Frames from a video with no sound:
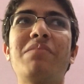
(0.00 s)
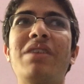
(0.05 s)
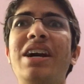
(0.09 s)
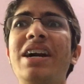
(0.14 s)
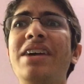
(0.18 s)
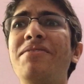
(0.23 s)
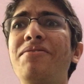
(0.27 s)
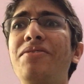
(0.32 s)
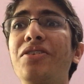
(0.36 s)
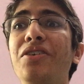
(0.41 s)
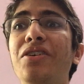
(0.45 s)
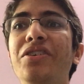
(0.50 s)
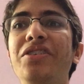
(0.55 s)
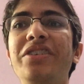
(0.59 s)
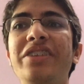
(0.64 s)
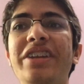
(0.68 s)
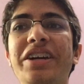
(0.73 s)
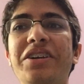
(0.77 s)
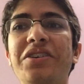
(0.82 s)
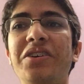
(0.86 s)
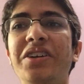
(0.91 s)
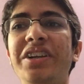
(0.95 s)
I forgot to
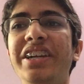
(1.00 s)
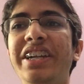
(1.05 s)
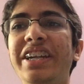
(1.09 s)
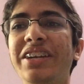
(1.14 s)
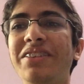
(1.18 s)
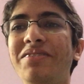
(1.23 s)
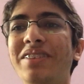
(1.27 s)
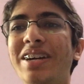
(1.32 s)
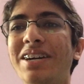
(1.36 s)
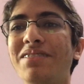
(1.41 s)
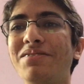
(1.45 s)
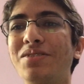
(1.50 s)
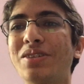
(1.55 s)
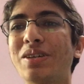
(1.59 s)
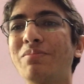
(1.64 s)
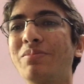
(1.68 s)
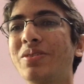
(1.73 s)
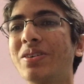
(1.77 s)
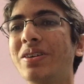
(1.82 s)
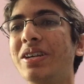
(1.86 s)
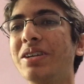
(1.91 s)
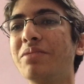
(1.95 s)
record day 5, so I'm
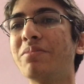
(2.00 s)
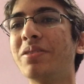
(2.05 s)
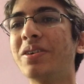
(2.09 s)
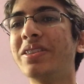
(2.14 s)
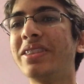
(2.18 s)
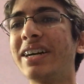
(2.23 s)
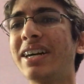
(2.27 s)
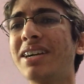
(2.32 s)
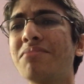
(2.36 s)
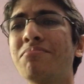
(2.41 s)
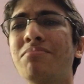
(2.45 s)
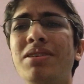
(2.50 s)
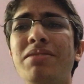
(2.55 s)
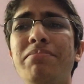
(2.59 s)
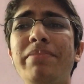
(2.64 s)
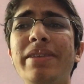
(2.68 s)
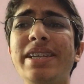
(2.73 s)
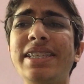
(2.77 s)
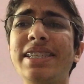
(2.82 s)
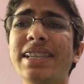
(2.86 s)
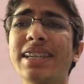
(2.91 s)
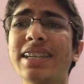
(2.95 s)
sorry about that. But
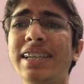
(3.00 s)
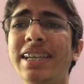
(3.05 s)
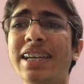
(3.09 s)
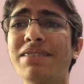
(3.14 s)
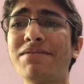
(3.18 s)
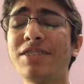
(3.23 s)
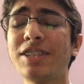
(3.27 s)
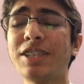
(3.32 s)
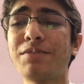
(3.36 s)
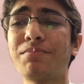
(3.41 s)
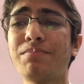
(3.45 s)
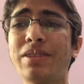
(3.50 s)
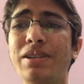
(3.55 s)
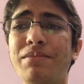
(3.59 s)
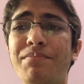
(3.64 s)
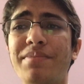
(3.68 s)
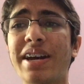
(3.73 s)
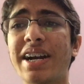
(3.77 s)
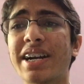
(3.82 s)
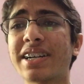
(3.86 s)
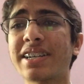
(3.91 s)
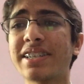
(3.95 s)
basically, I've just been
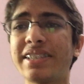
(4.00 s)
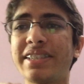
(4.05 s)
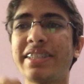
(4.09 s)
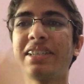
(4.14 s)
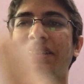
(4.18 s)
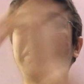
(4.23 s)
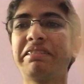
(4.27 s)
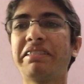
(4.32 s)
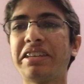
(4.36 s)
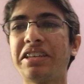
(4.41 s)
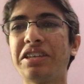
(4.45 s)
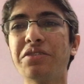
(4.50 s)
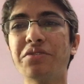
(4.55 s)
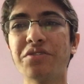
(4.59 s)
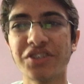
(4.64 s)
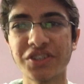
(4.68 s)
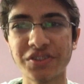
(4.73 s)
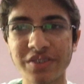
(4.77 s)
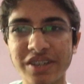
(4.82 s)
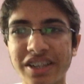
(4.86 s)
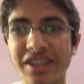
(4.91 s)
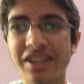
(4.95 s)
practicing the
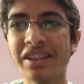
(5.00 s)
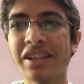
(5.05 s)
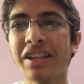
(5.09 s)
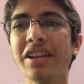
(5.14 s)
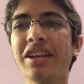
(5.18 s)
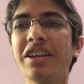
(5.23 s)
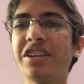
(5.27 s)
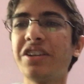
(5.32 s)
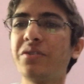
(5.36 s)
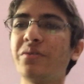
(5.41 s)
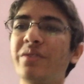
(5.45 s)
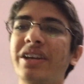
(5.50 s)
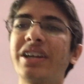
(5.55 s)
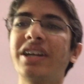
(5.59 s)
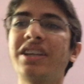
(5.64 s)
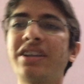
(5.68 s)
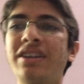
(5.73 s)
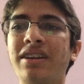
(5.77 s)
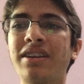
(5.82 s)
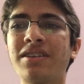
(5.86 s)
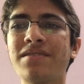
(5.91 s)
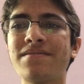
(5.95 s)
usual, doing a
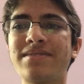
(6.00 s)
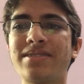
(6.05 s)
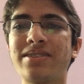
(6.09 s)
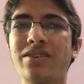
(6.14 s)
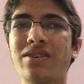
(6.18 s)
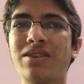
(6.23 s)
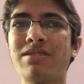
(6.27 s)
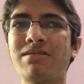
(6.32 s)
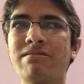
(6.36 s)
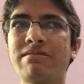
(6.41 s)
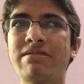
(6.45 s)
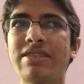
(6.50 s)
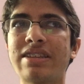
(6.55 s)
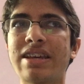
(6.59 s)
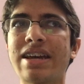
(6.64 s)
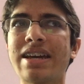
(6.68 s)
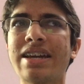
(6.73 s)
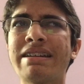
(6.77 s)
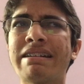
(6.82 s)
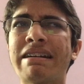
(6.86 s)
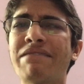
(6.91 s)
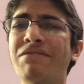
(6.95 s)
ton of solves.
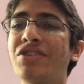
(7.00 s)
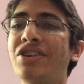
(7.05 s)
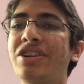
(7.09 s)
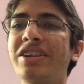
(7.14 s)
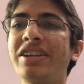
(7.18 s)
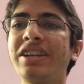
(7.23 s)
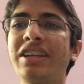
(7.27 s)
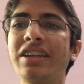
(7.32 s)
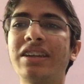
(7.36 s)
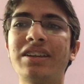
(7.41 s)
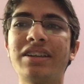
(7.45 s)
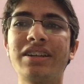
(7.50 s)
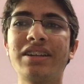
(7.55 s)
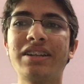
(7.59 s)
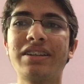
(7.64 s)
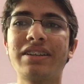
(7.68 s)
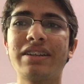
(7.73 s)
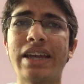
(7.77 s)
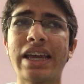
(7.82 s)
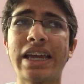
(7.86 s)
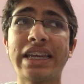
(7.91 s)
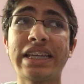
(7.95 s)
I haven't really learned
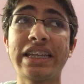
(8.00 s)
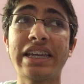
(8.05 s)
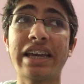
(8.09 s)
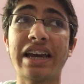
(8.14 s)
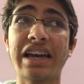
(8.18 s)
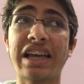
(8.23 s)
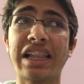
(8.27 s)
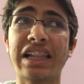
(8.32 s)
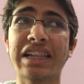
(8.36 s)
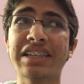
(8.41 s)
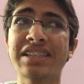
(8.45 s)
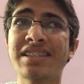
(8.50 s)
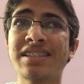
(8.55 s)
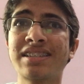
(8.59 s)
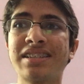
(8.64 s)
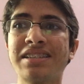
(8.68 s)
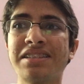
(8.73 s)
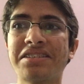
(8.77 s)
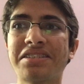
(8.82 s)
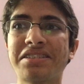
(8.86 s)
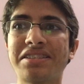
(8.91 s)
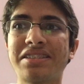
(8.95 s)
any algs
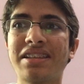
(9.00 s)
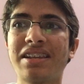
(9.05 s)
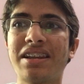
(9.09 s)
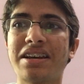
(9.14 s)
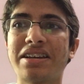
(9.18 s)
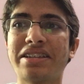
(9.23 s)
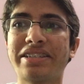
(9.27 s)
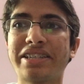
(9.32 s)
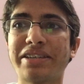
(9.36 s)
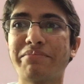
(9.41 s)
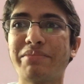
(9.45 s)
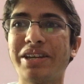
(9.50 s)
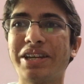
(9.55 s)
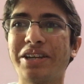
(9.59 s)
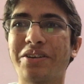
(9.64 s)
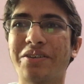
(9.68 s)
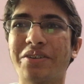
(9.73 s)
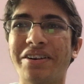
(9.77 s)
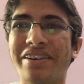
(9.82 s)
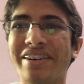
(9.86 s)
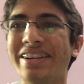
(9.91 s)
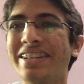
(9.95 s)
since the last time I
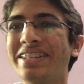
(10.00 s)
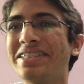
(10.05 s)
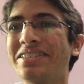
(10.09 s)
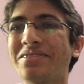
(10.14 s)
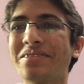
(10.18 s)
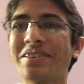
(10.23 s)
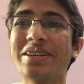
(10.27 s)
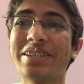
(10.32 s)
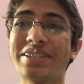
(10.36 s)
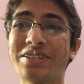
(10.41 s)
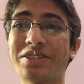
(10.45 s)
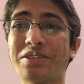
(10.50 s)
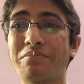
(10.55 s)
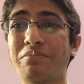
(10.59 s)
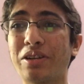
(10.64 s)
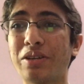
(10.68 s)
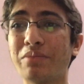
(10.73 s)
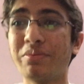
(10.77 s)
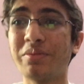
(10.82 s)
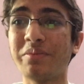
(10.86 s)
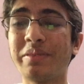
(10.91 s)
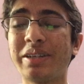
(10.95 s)
recorded, so I should
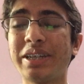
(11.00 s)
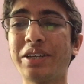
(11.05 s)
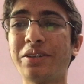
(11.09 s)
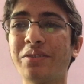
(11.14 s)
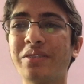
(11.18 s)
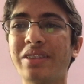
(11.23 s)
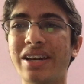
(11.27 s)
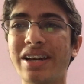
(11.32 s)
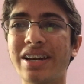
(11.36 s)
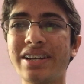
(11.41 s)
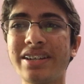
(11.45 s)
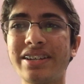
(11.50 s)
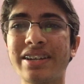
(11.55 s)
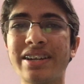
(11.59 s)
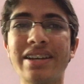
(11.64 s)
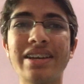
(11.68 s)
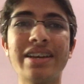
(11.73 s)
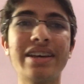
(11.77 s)
probably do that.